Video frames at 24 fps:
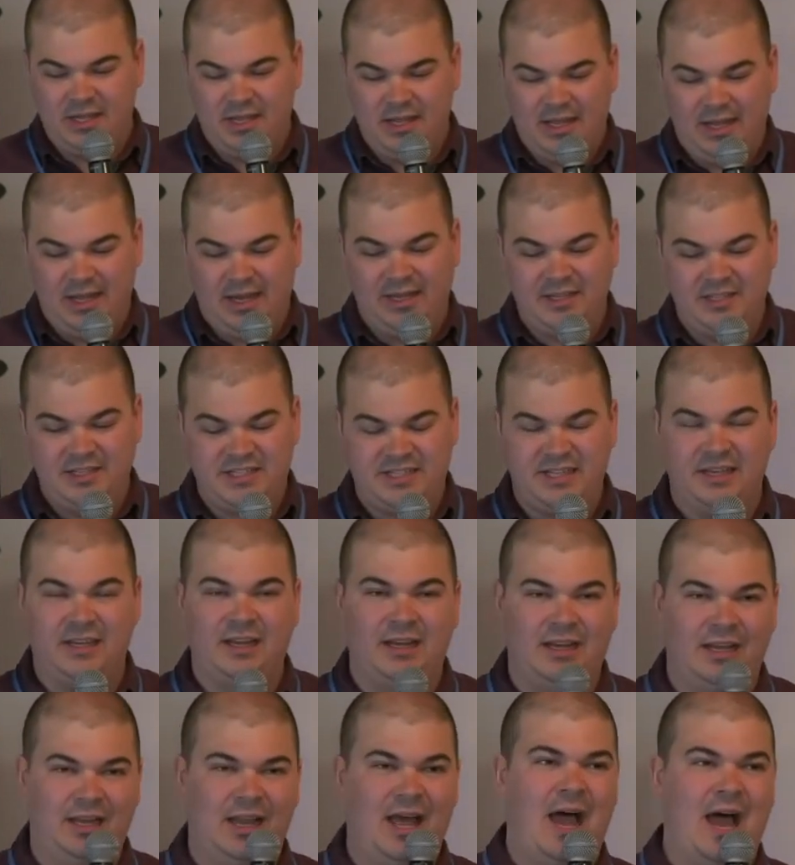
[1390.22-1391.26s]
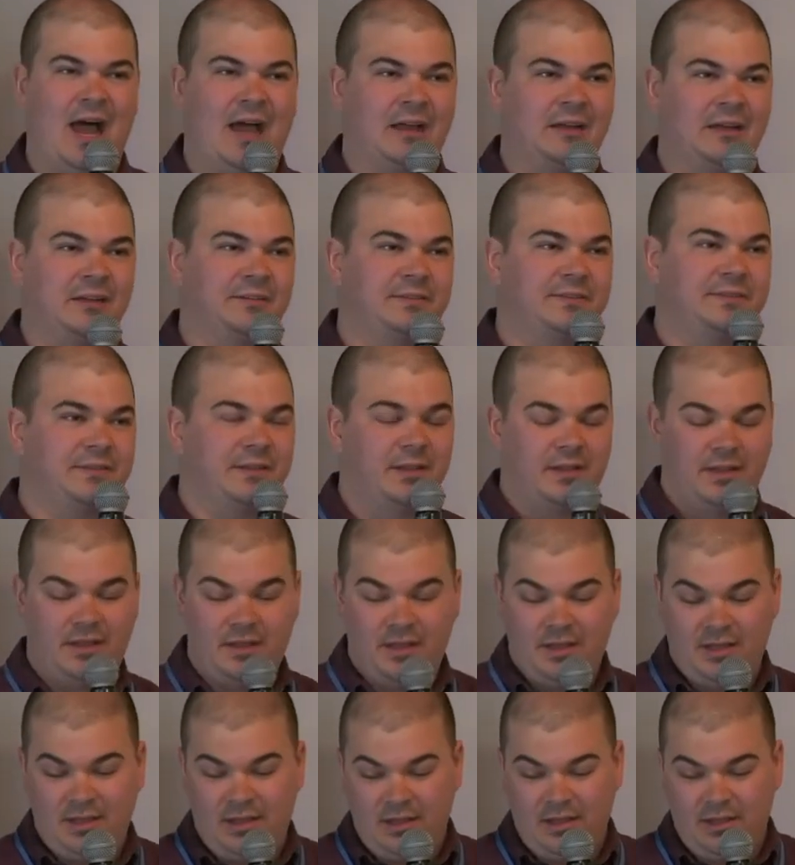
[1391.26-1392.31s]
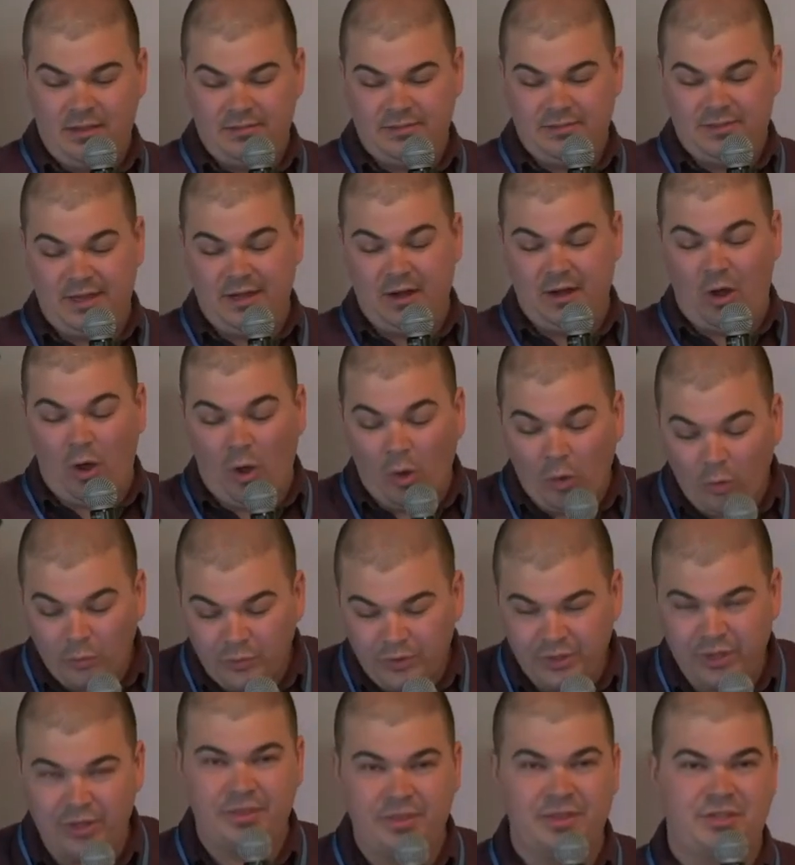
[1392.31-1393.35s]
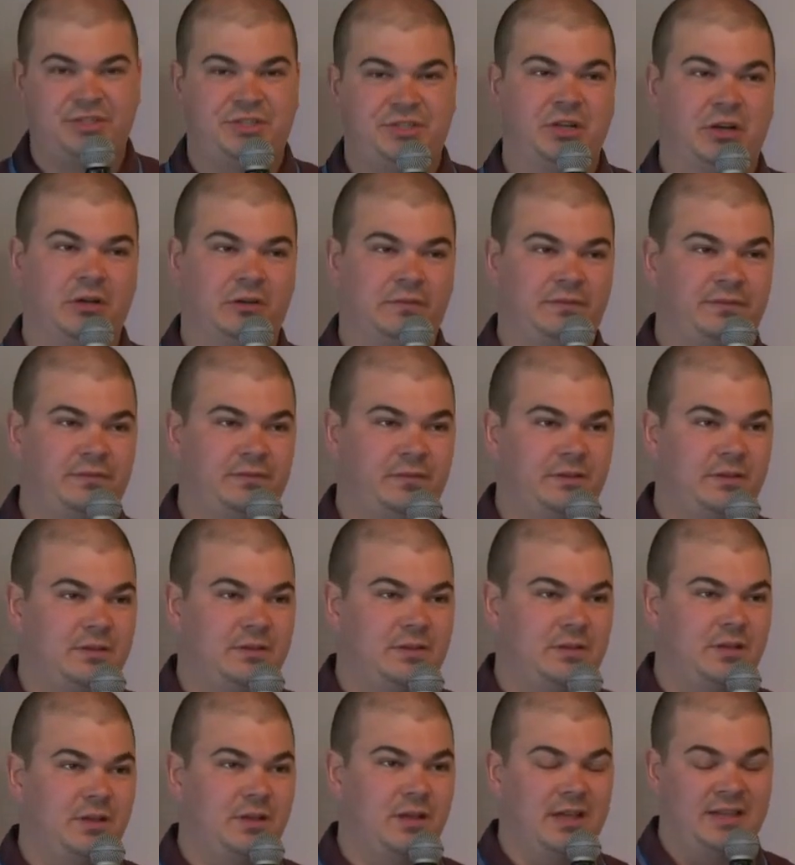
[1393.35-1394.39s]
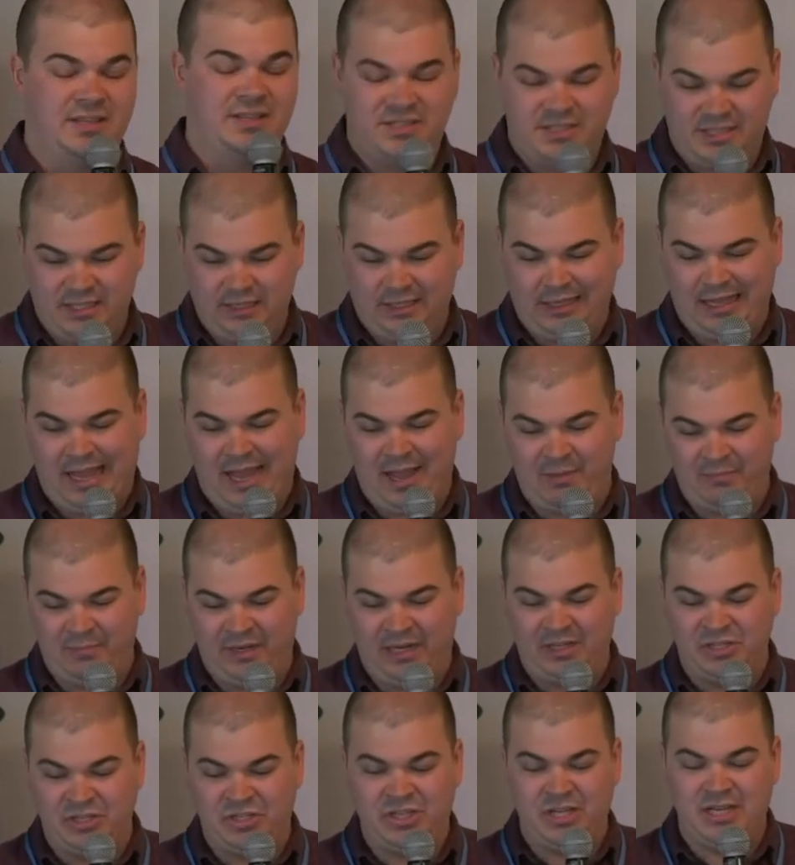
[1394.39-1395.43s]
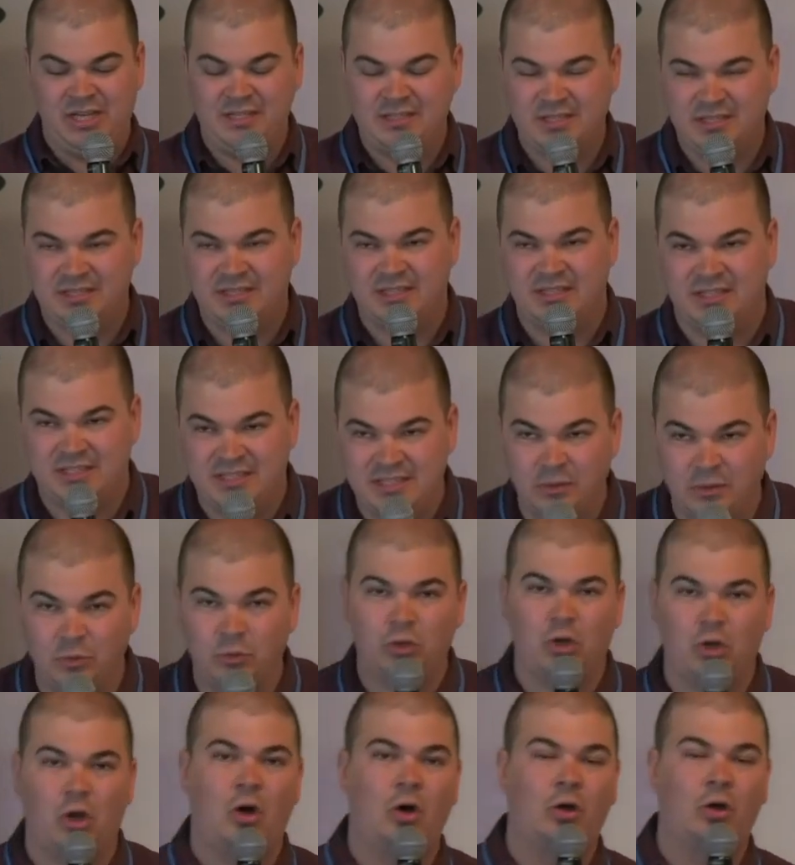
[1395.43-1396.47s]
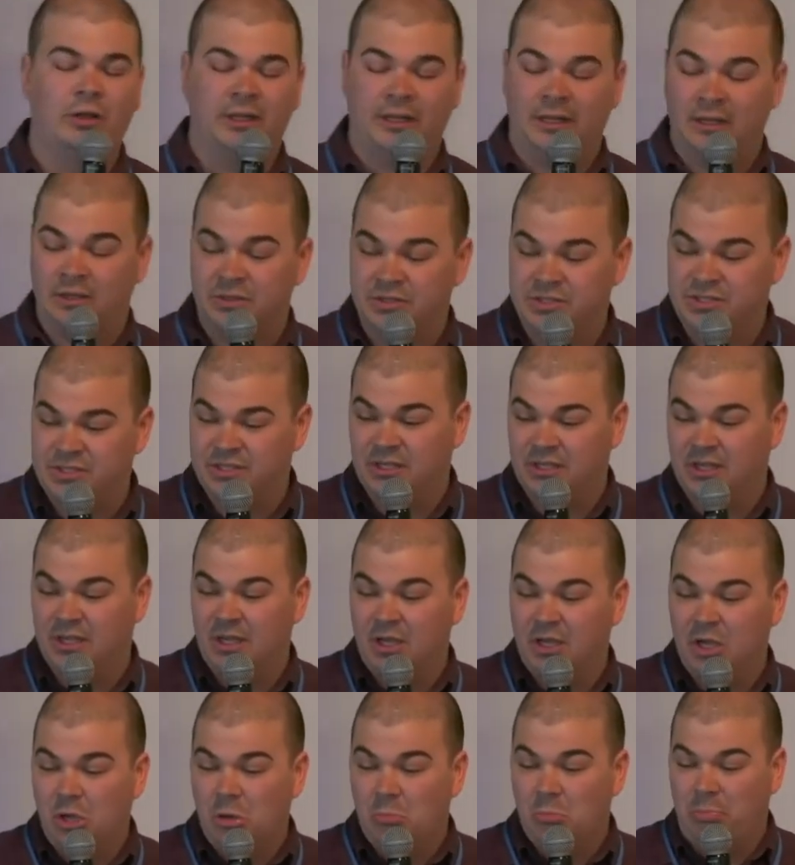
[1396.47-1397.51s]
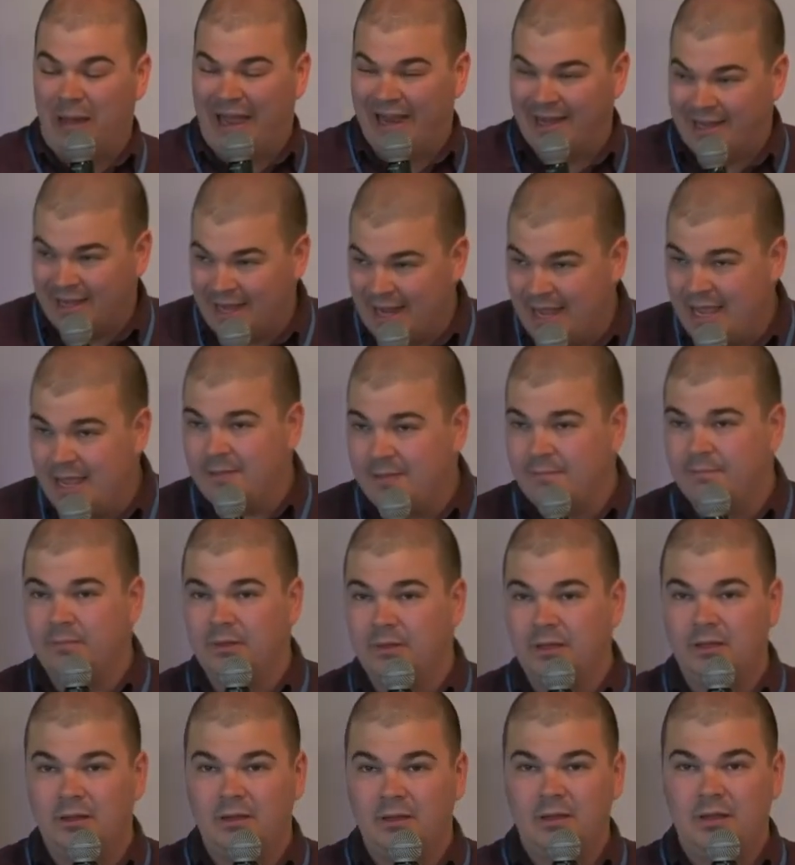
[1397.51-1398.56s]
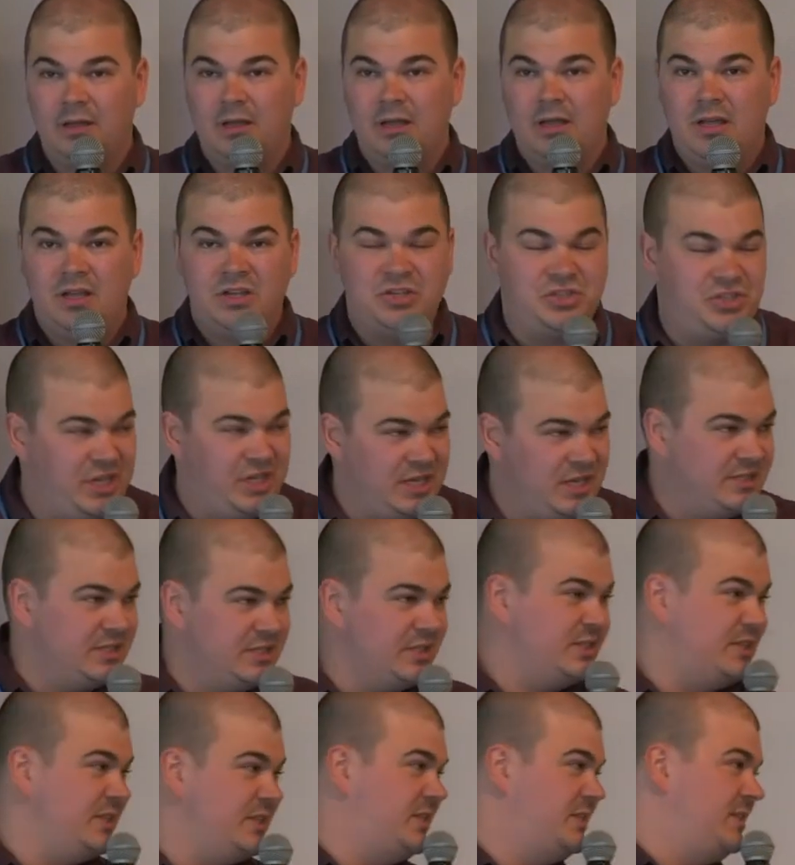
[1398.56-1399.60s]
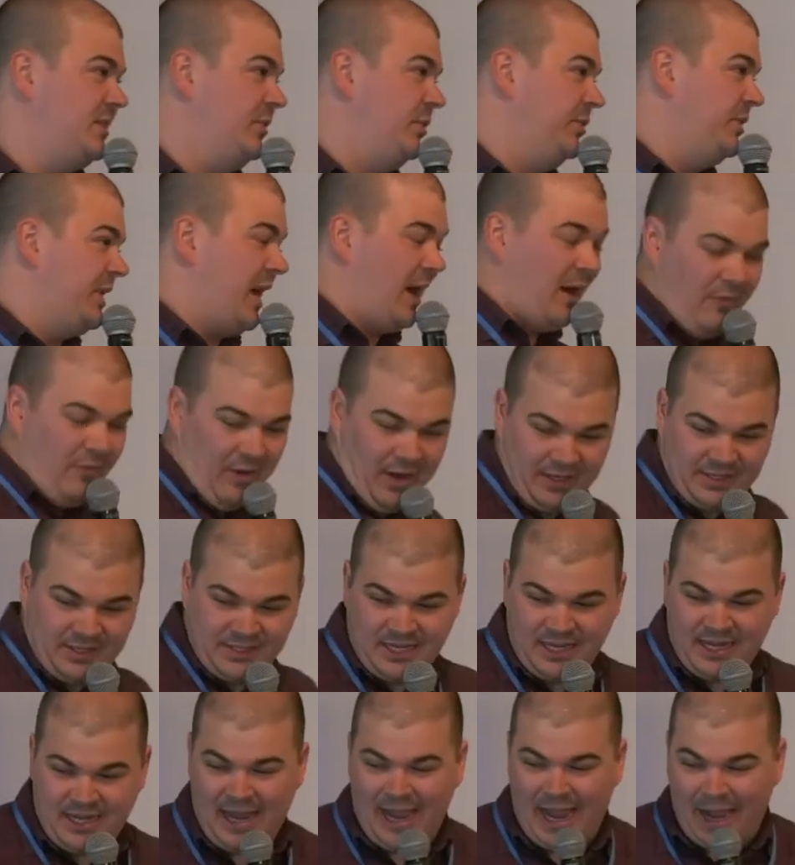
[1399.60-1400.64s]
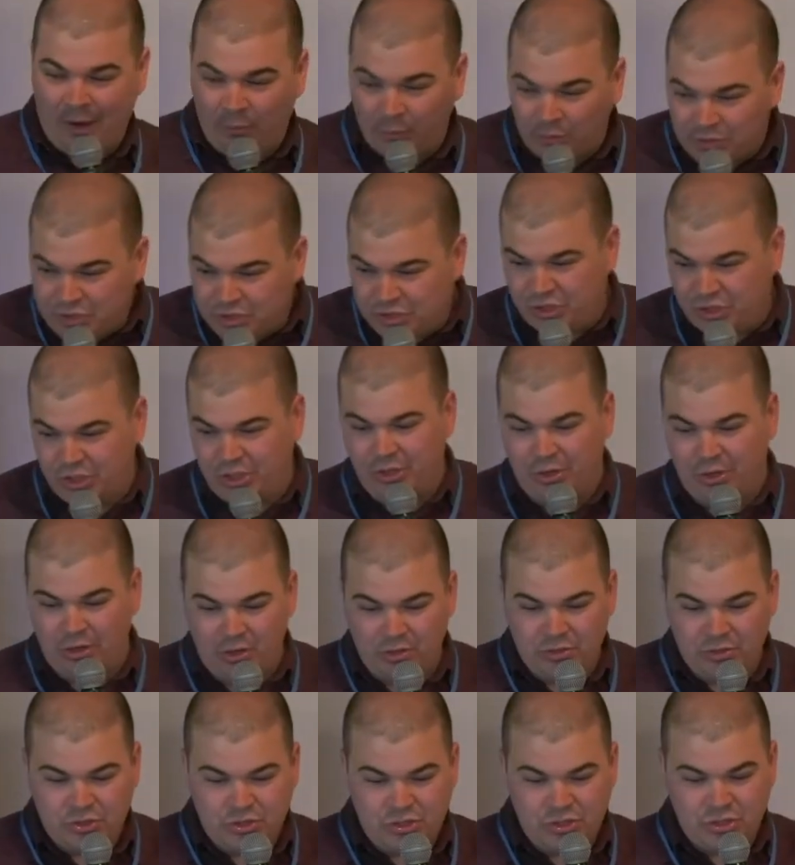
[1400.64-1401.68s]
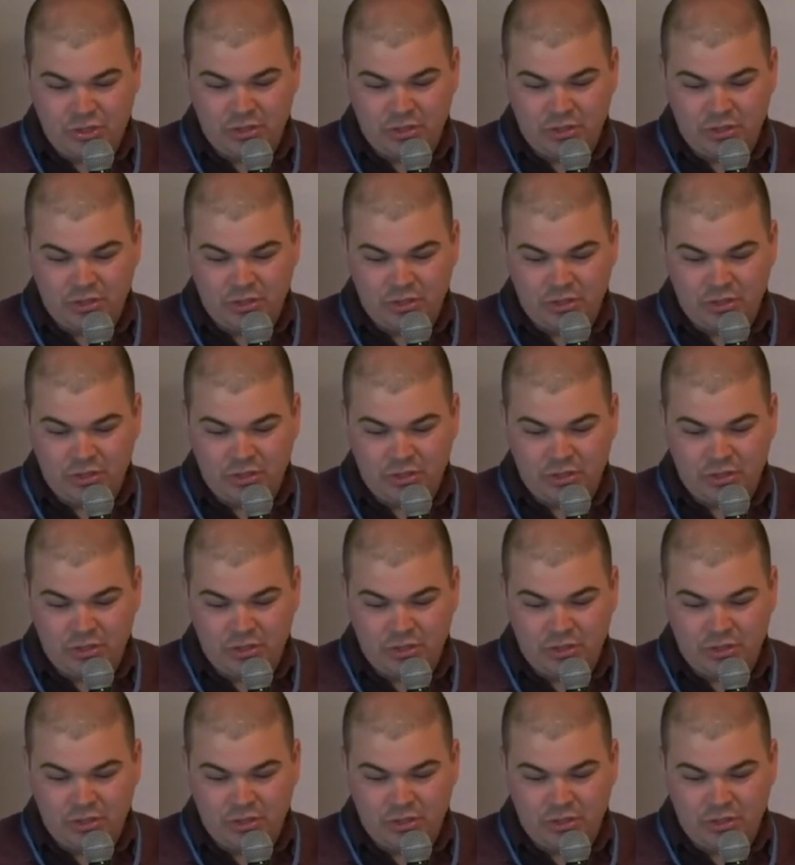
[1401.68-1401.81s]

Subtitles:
is still alive, then all the other stuff is still happening. Jesus is still calling us by name. Jesus is still directing our church.